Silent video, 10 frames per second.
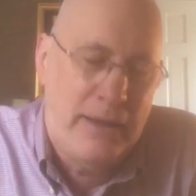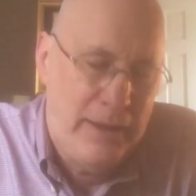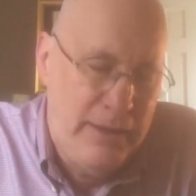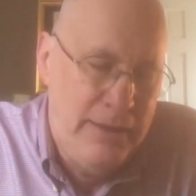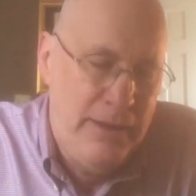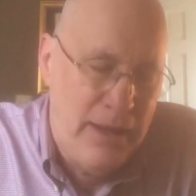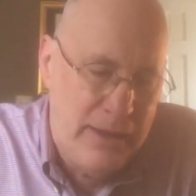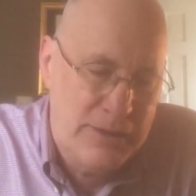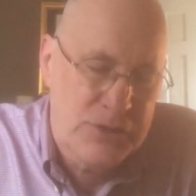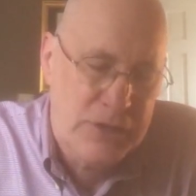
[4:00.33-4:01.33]

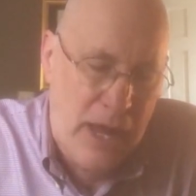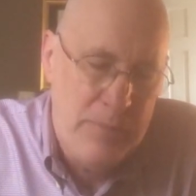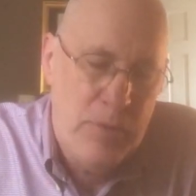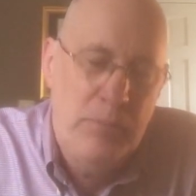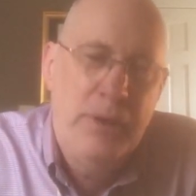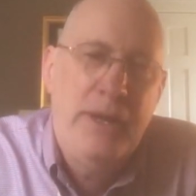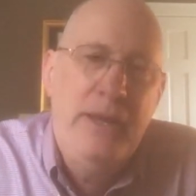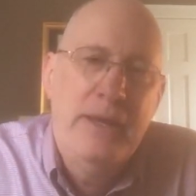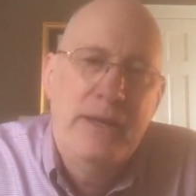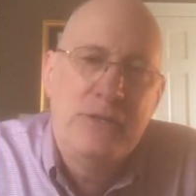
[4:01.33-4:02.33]

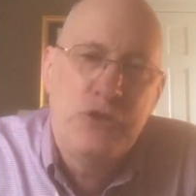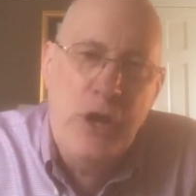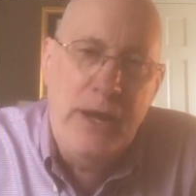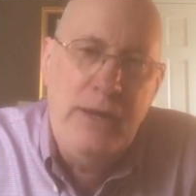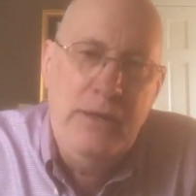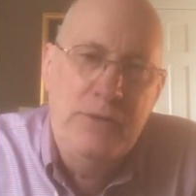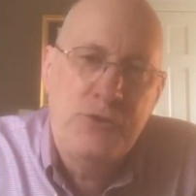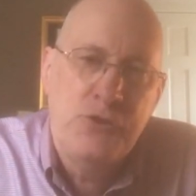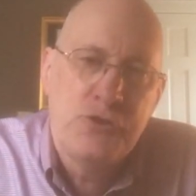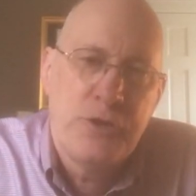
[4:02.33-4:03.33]
inescapably
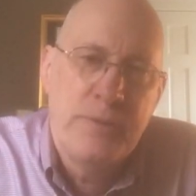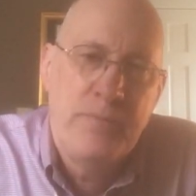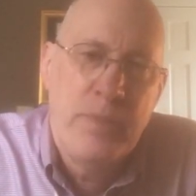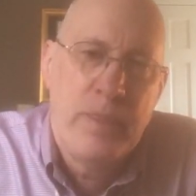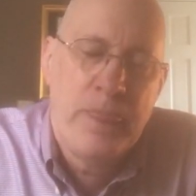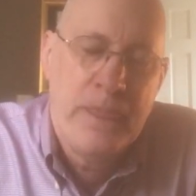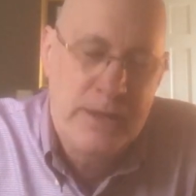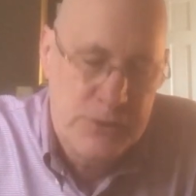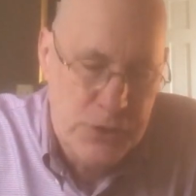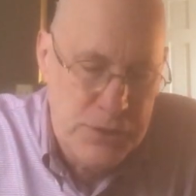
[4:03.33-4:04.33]
changed,
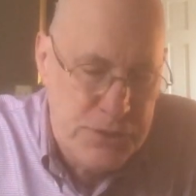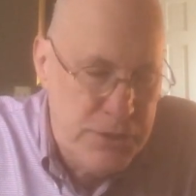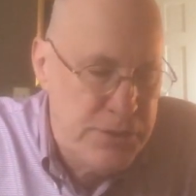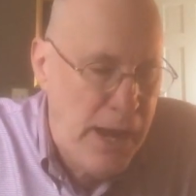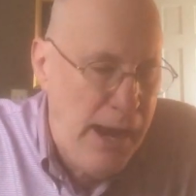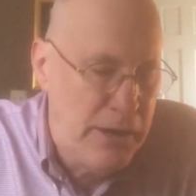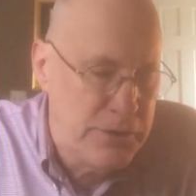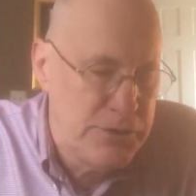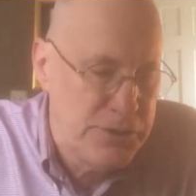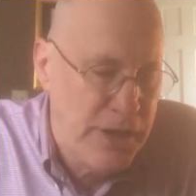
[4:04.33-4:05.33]
just as
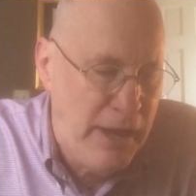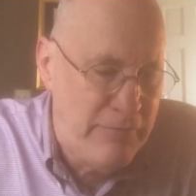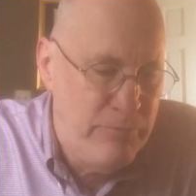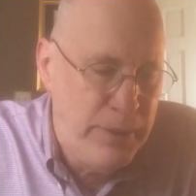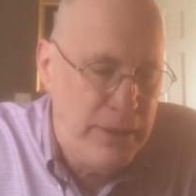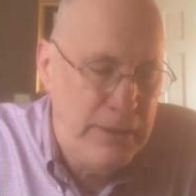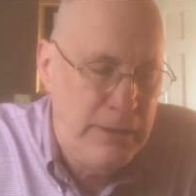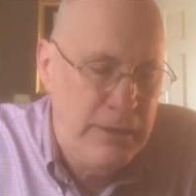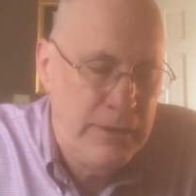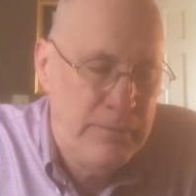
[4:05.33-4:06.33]
ours have been.